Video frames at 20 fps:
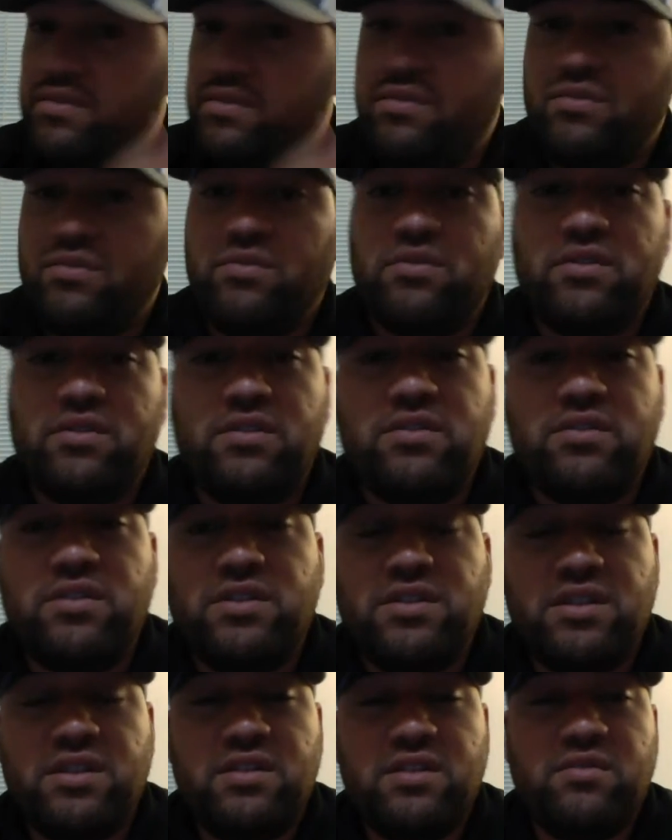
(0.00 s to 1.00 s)
through the
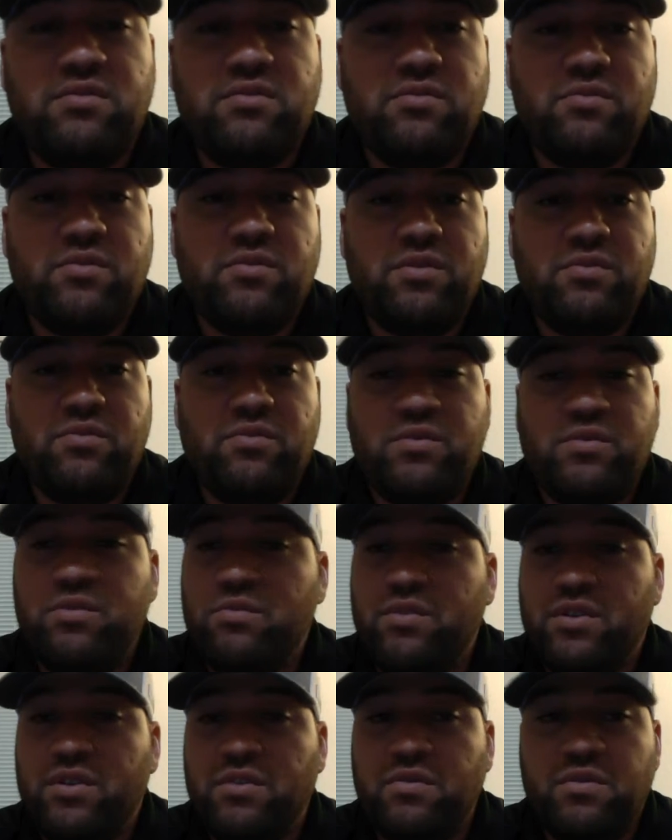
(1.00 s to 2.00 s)
Learning Center with
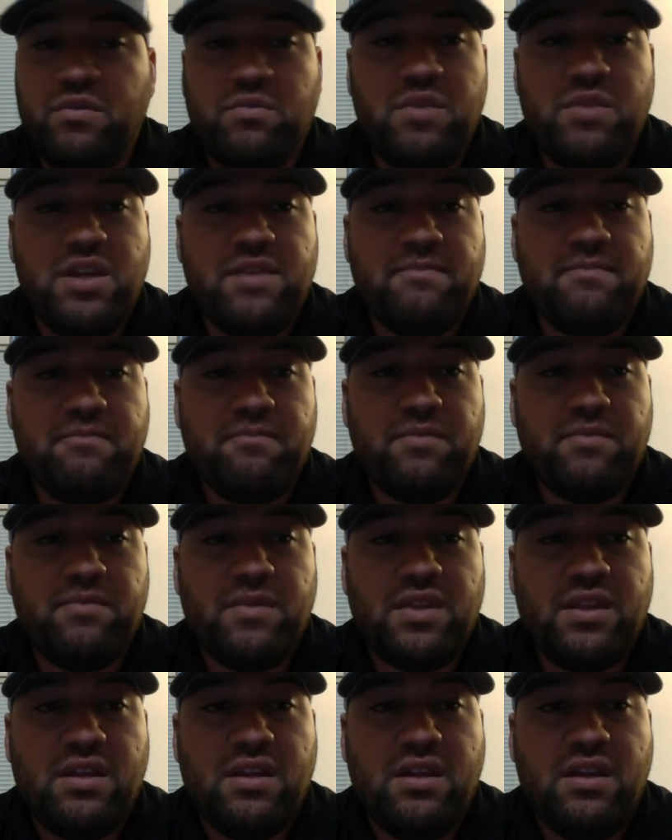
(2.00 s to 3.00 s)
working with me.
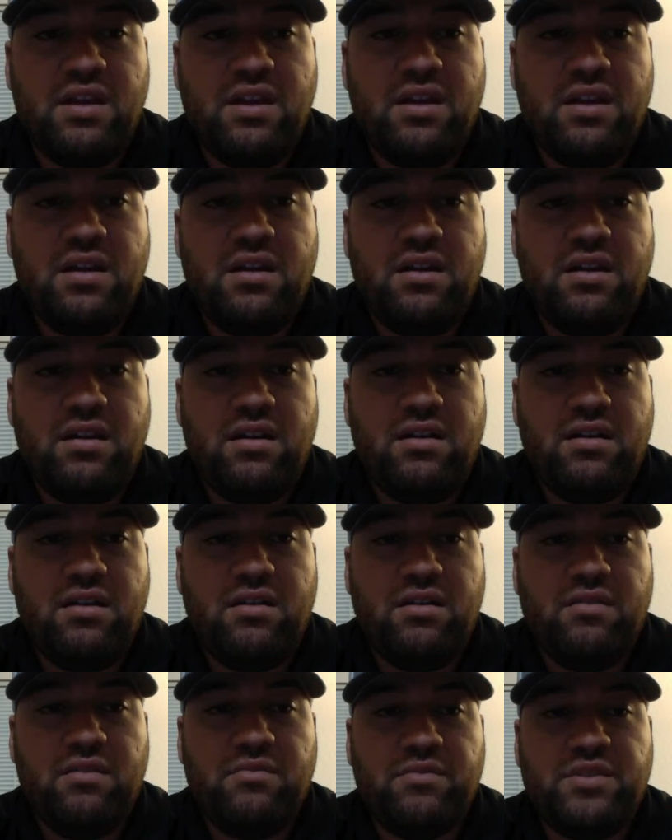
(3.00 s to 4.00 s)

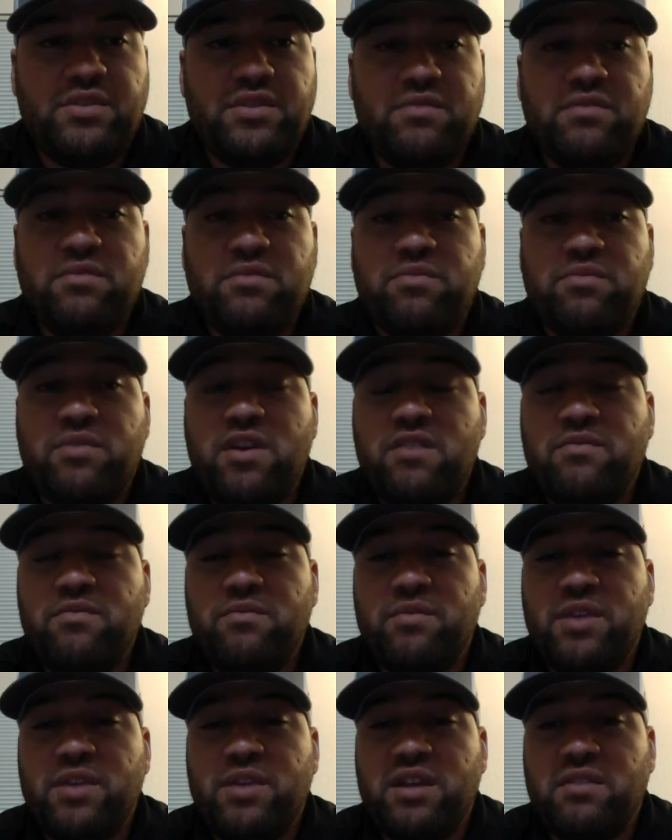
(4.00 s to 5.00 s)
Some of the
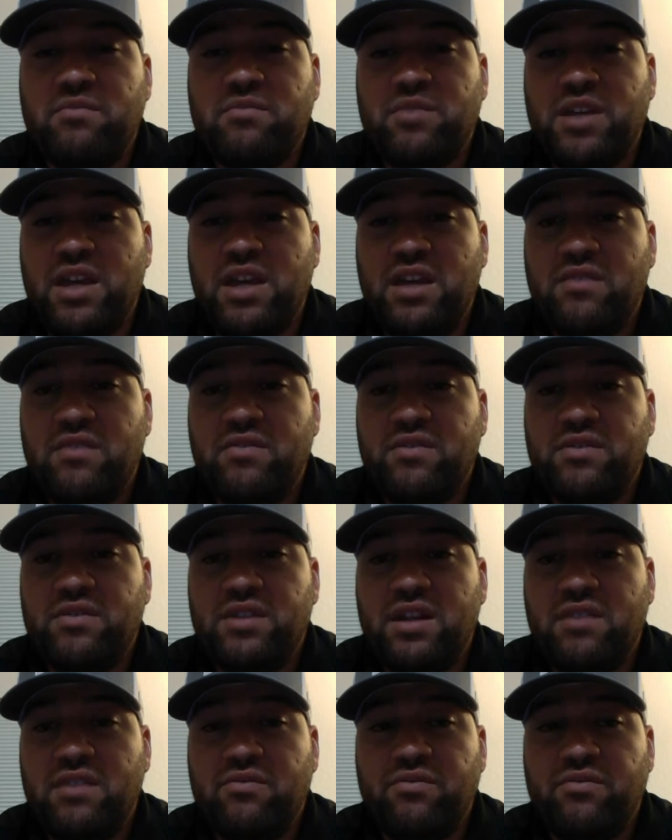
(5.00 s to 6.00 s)
problematic behaviors
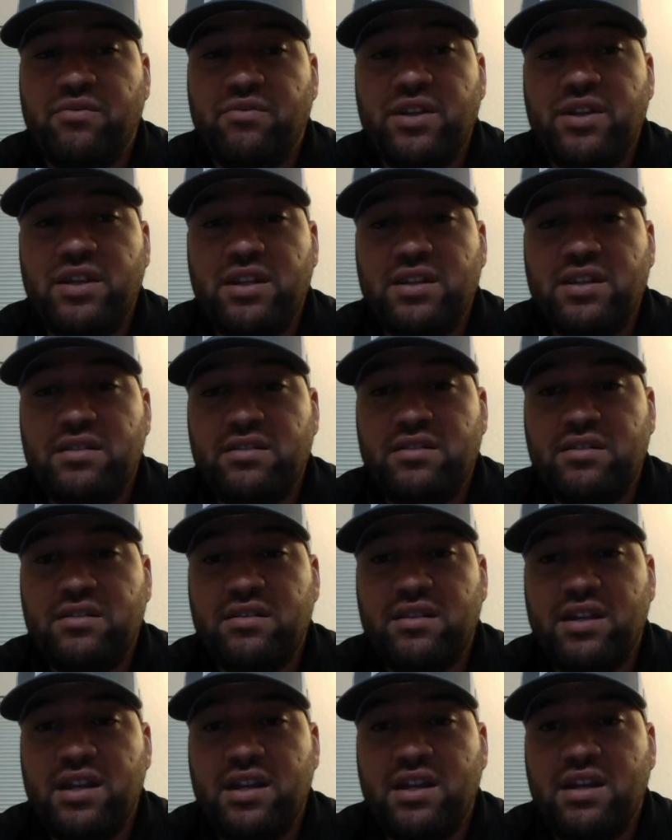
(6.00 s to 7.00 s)
that I've
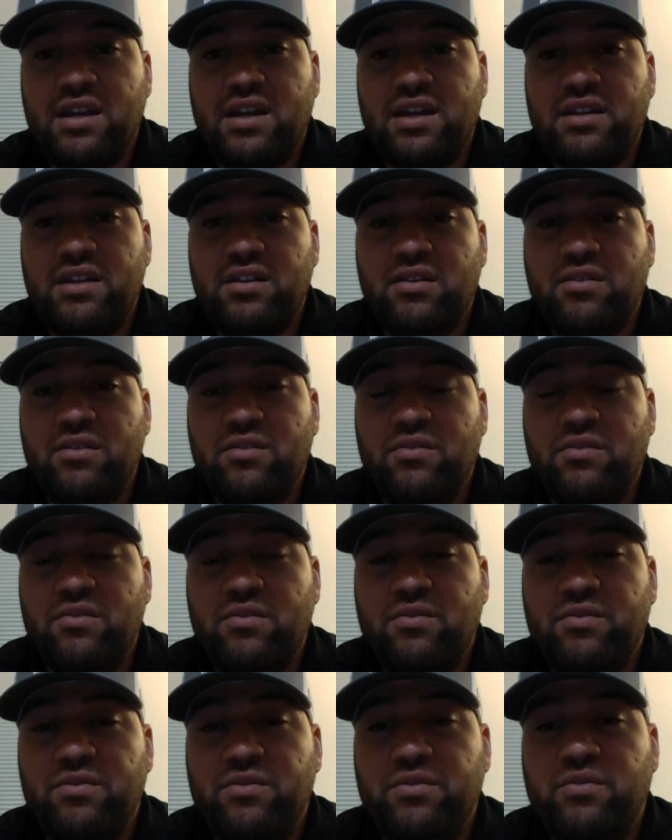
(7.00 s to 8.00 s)
witnessed, and I
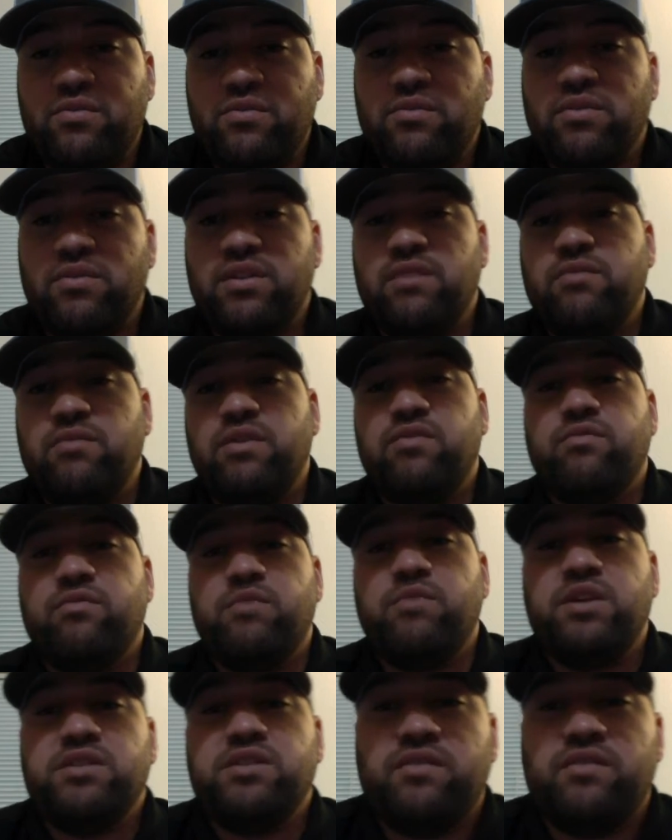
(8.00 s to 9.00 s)
know through the
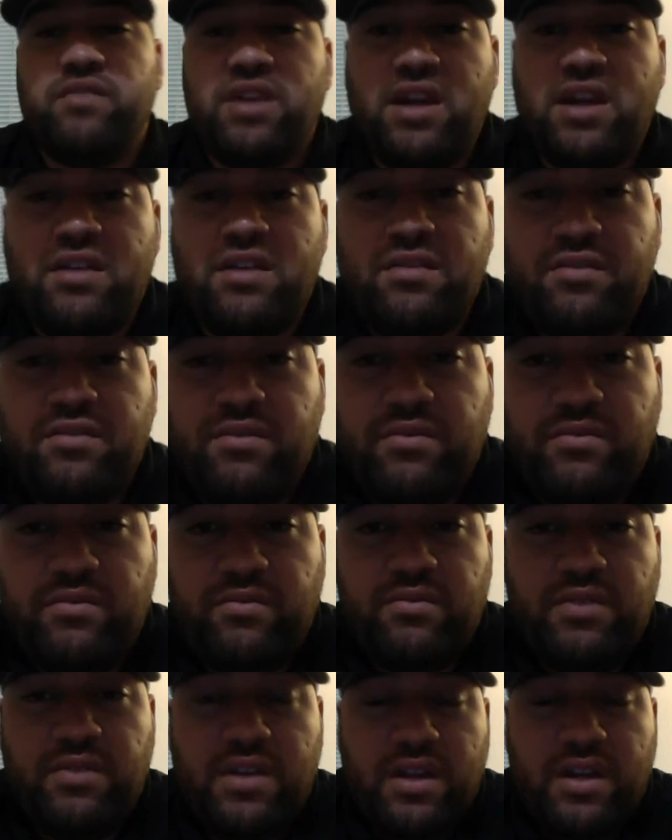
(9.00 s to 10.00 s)
information I've gathered
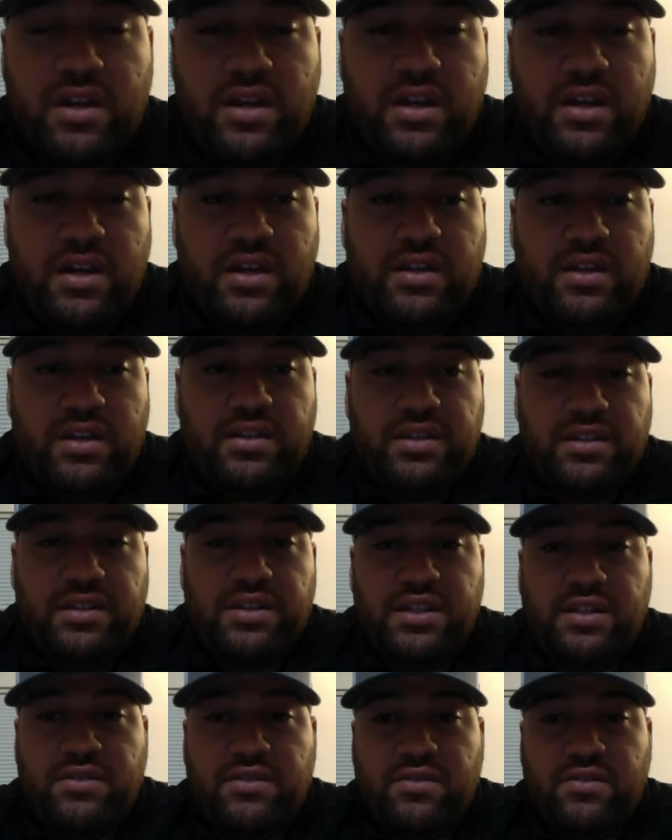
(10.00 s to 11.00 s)
through the
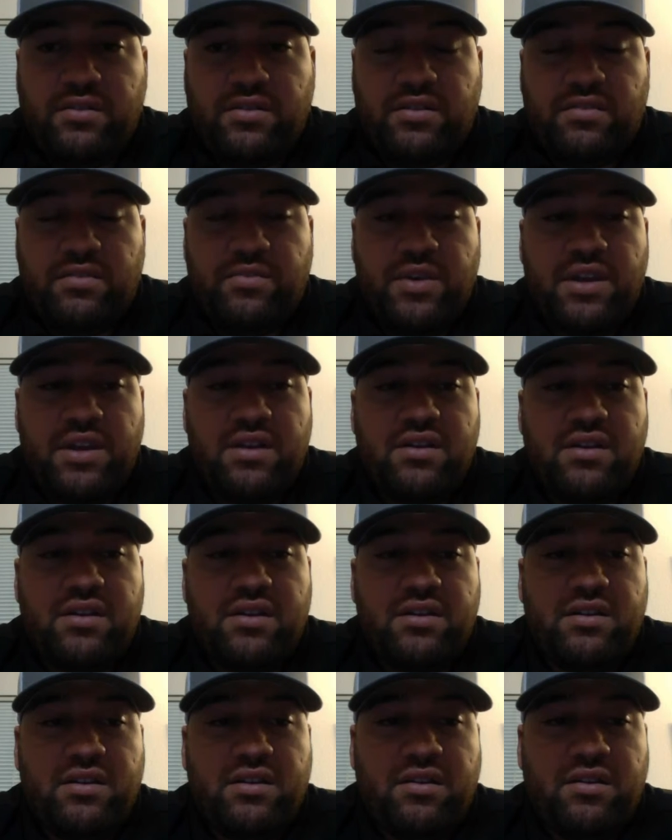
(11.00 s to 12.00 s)
teacher and the
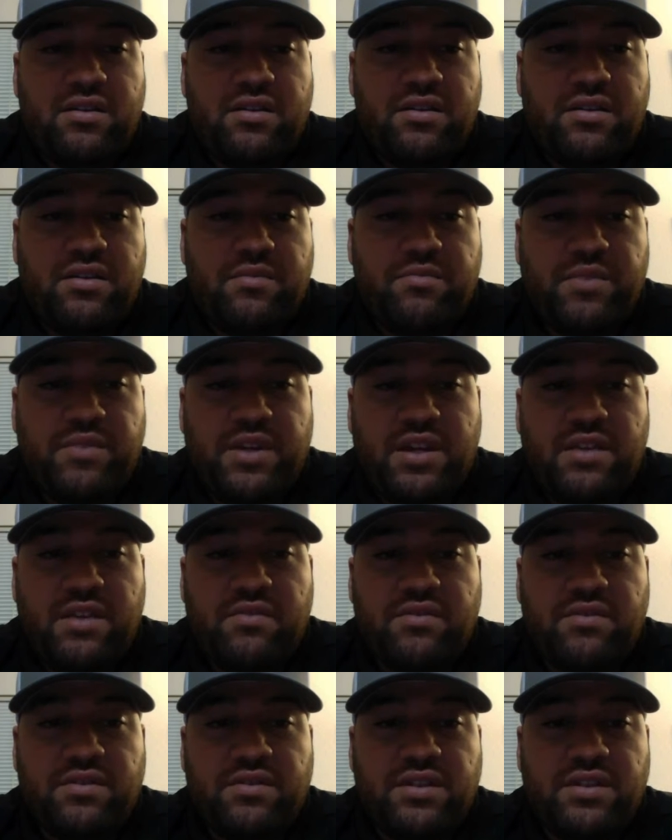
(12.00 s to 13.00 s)
para, are
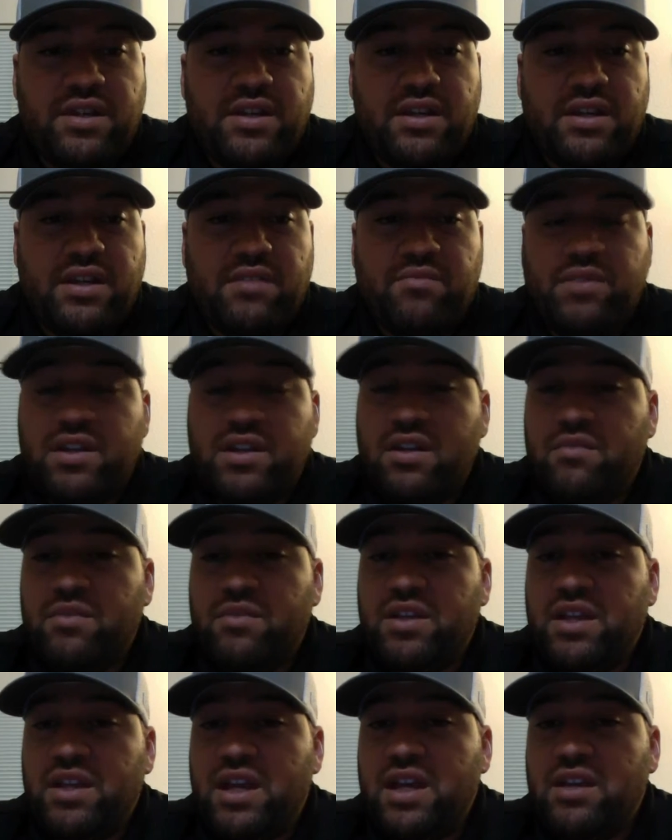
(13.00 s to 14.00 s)
behaviors like
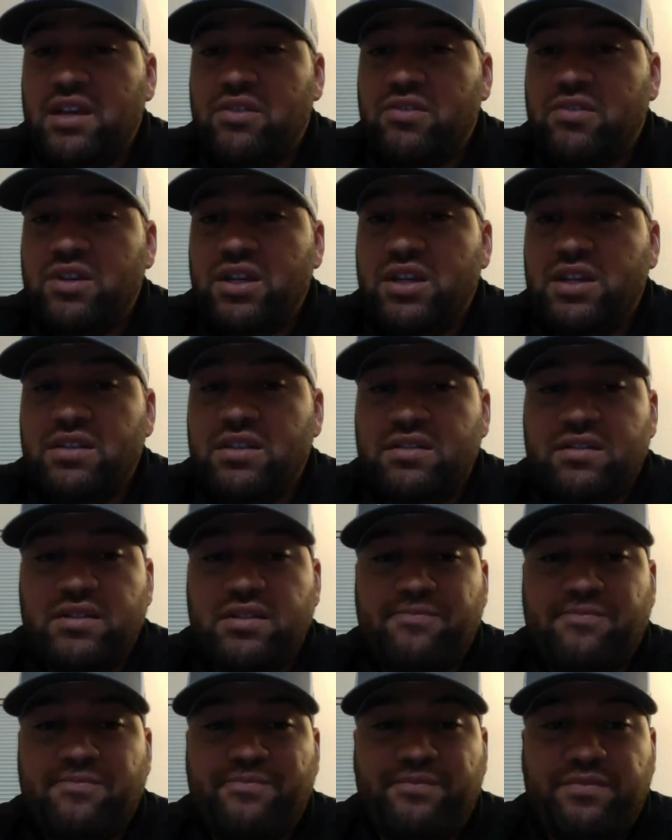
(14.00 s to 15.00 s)
becoming angry easily.